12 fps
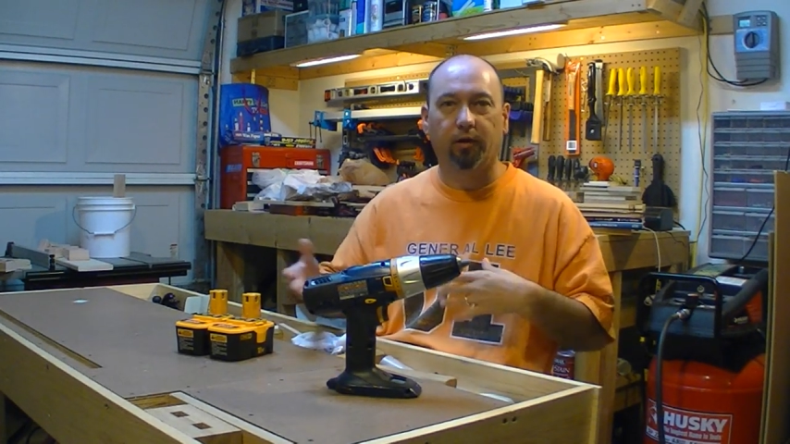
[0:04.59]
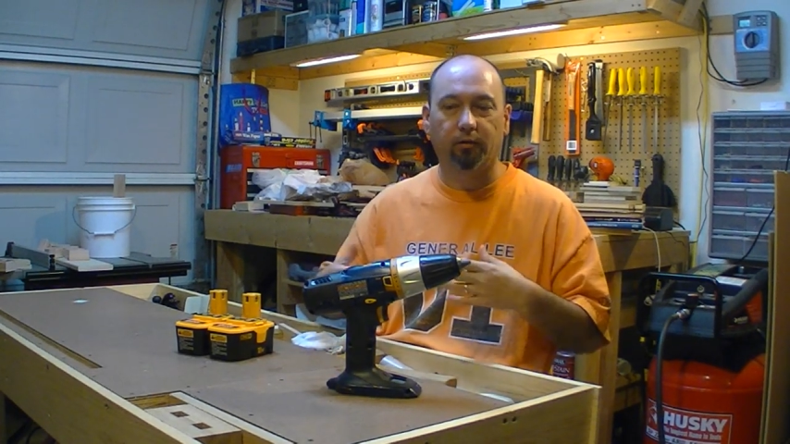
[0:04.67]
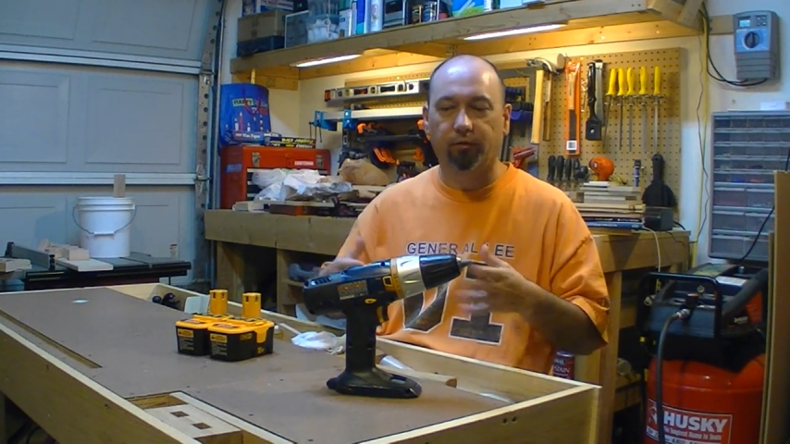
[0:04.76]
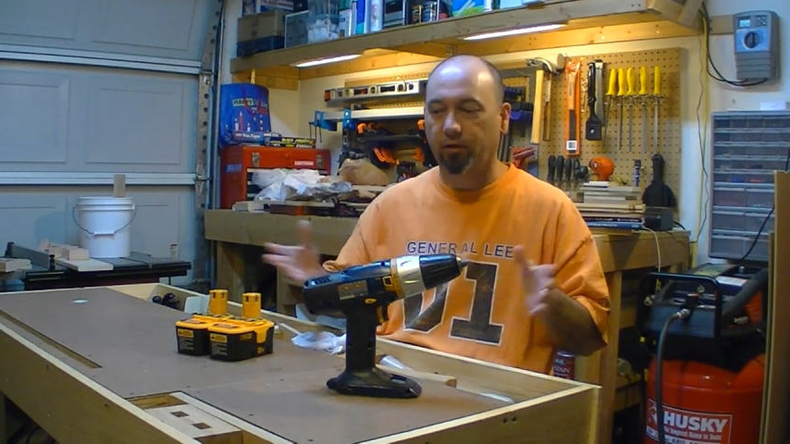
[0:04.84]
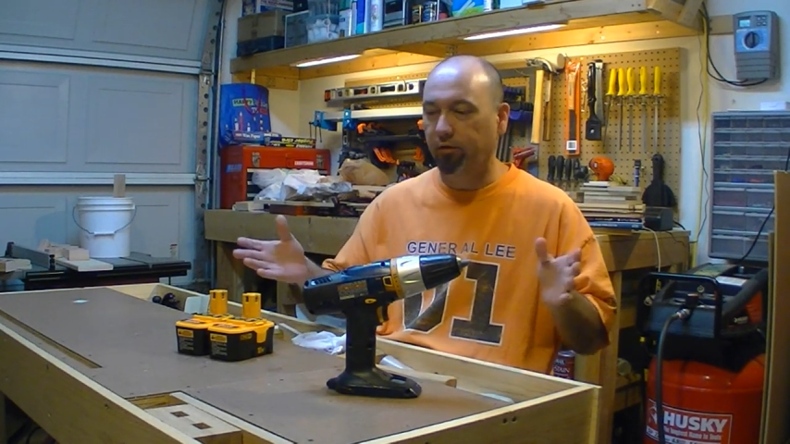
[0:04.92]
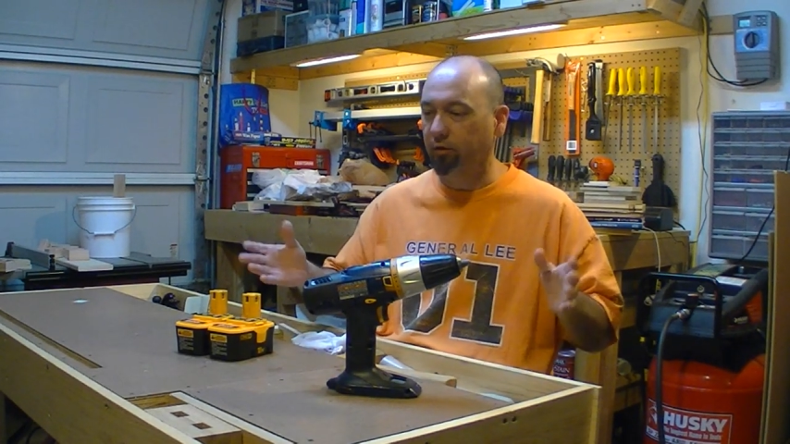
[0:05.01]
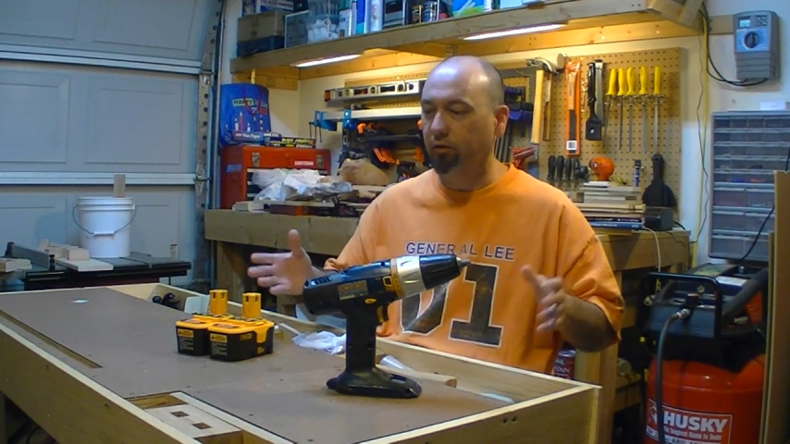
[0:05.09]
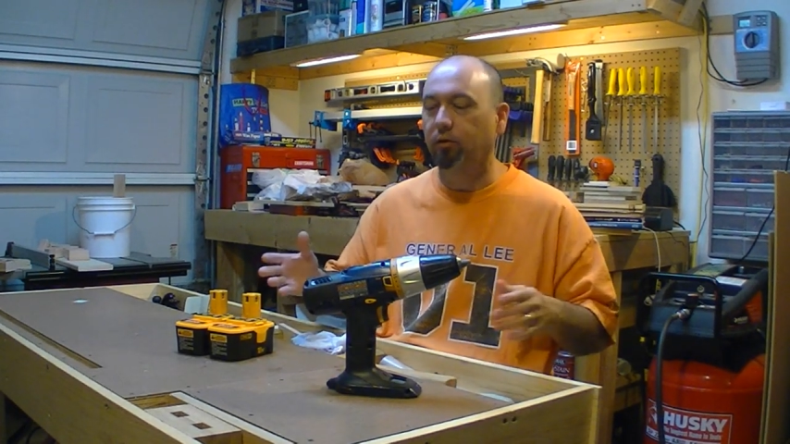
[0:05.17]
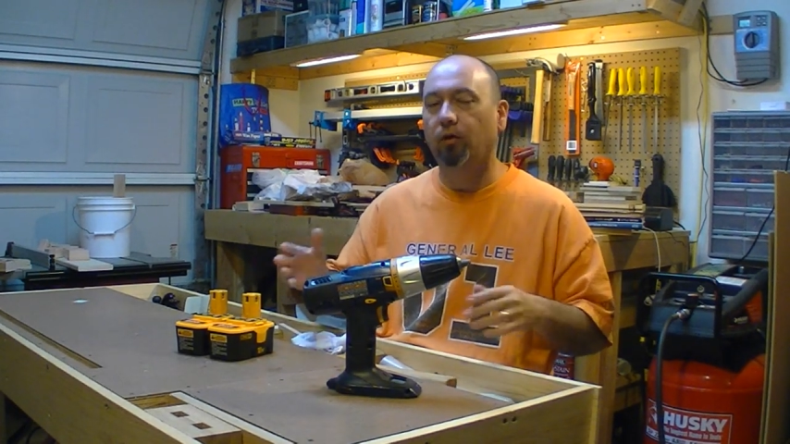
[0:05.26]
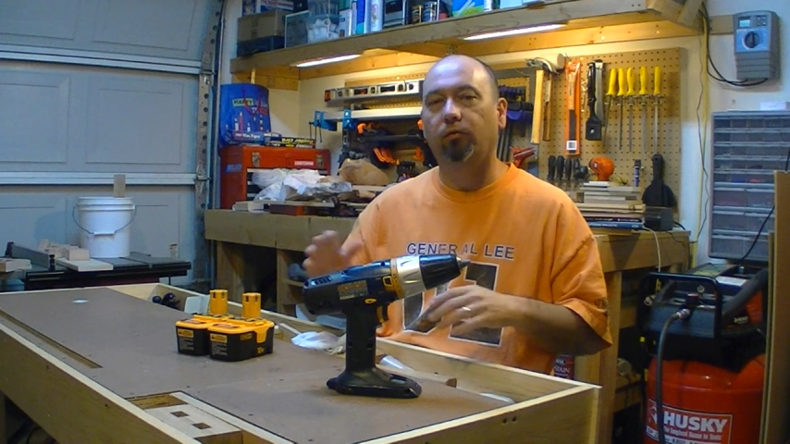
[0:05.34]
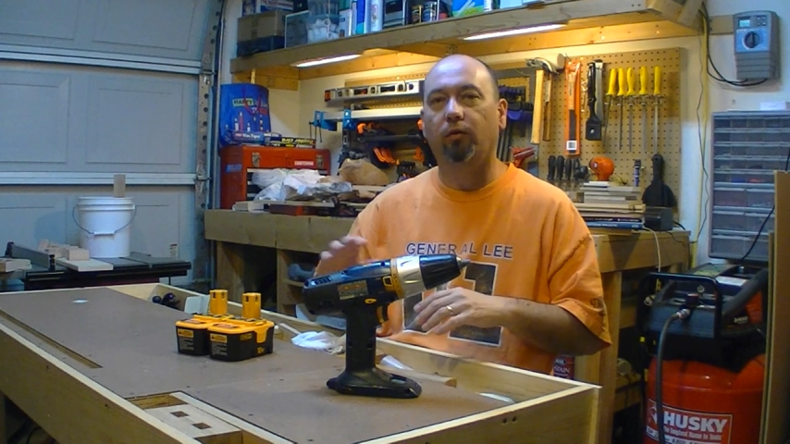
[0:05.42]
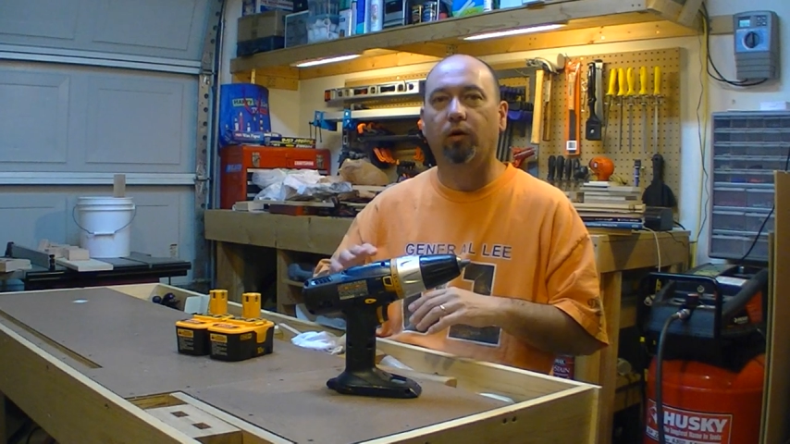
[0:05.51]
into fixing
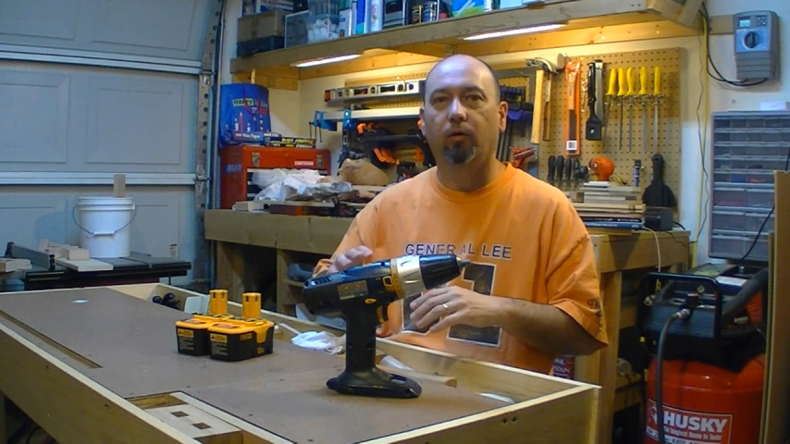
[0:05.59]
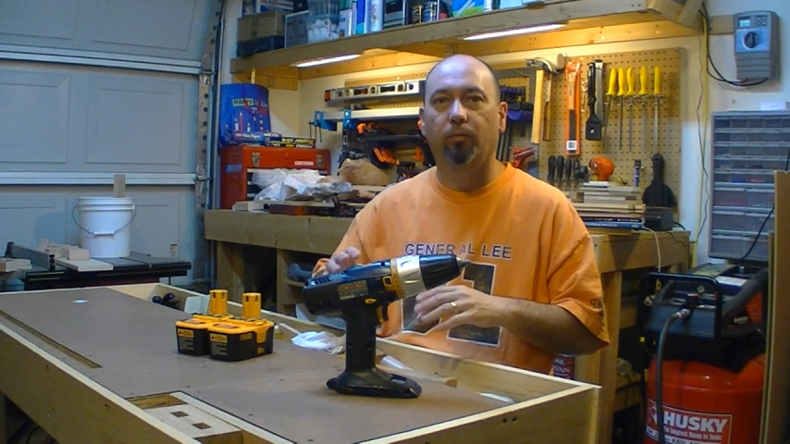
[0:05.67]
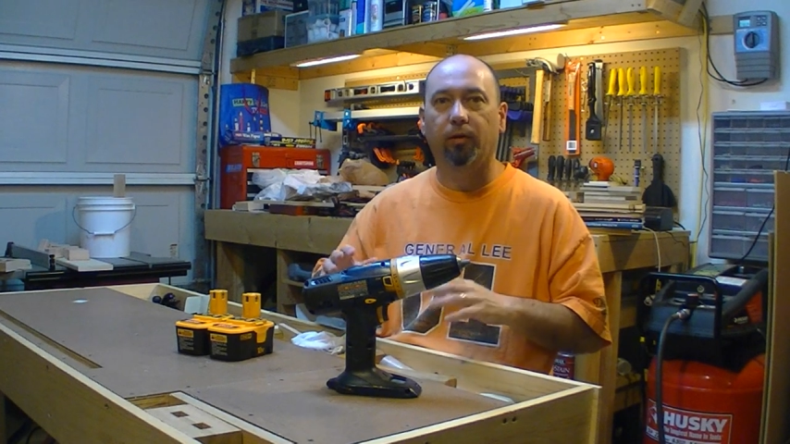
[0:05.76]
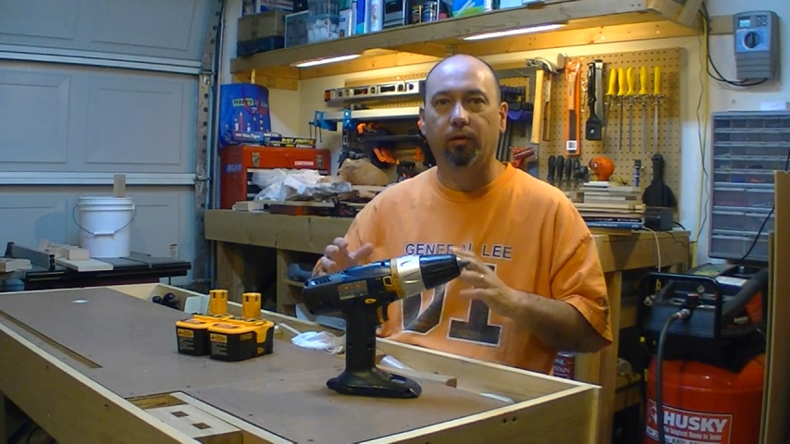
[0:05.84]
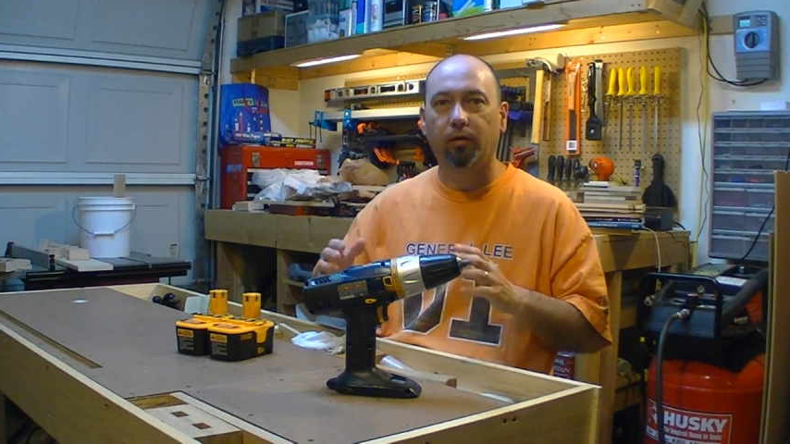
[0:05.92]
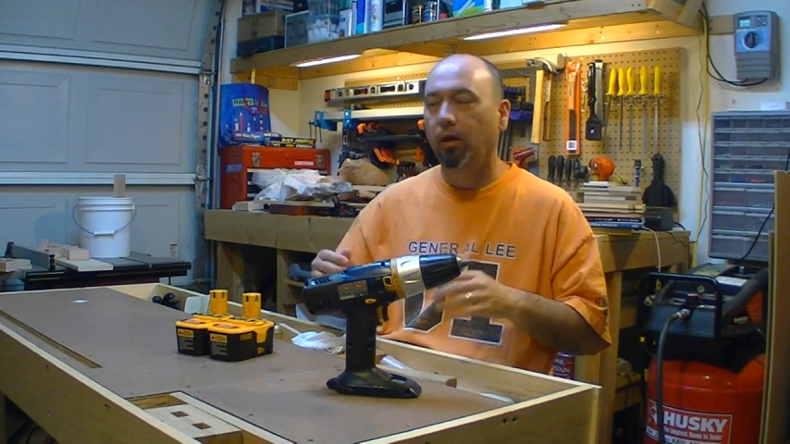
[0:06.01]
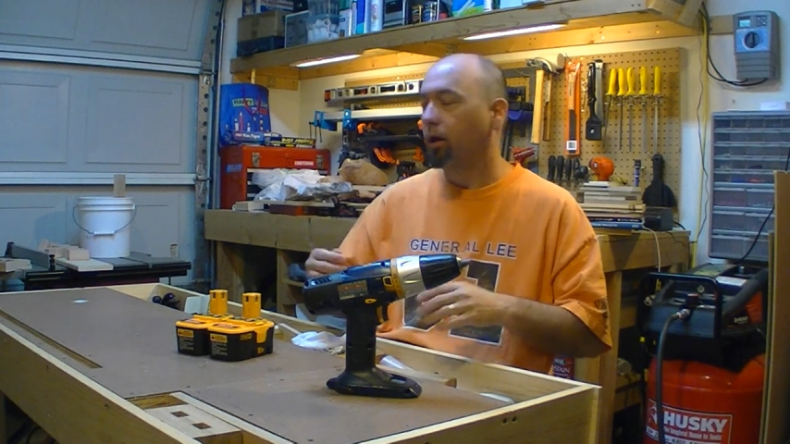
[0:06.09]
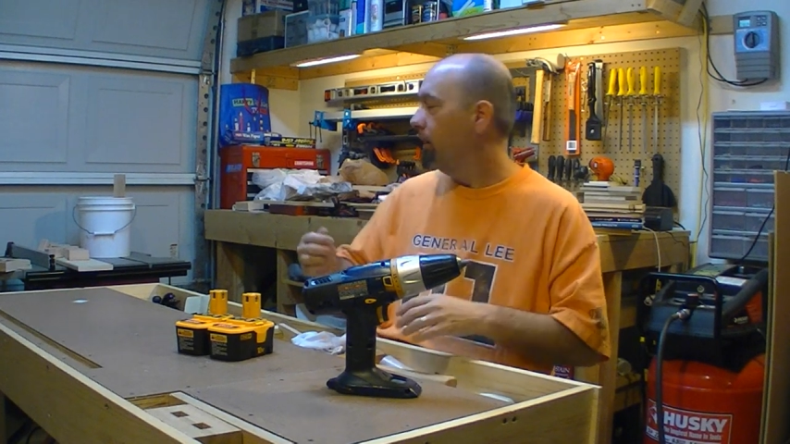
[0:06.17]
stuff up and